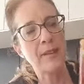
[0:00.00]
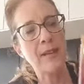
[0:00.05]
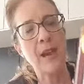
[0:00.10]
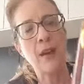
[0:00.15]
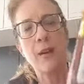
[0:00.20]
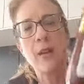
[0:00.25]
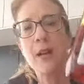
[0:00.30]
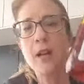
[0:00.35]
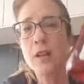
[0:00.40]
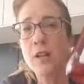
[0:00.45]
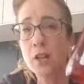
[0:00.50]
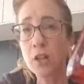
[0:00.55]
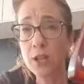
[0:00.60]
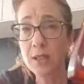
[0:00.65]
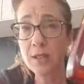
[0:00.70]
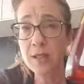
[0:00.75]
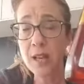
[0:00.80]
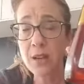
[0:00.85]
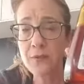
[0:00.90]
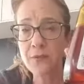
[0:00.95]
Now,
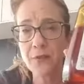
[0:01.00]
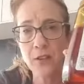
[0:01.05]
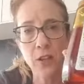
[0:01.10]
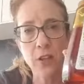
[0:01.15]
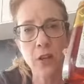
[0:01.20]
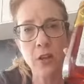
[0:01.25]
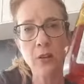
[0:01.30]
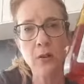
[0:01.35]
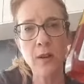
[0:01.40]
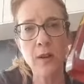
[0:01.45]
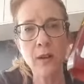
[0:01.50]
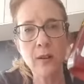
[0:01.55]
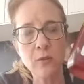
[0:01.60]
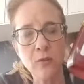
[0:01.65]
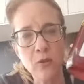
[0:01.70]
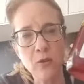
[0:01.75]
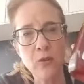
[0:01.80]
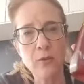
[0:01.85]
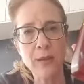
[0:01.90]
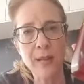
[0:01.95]
good tip for you,
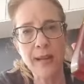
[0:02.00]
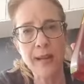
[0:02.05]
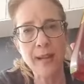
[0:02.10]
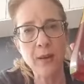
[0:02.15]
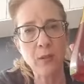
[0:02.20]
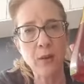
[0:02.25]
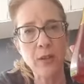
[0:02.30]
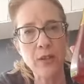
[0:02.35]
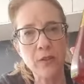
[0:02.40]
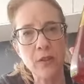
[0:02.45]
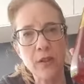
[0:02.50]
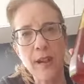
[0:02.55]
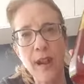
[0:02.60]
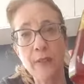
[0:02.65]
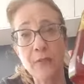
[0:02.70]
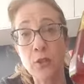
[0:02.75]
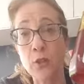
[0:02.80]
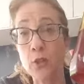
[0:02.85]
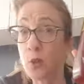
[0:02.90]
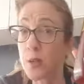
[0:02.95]
normally when you can
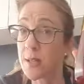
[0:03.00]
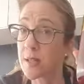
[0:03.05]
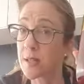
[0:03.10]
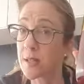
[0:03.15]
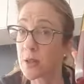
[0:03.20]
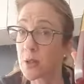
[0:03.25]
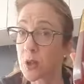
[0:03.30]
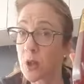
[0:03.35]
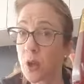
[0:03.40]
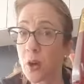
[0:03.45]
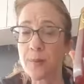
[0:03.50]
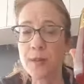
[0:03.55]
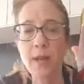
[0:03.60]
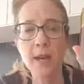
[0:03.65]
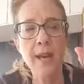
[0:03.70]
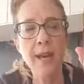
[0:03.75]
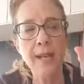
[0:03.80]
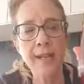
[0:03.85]
have a choice in the shops,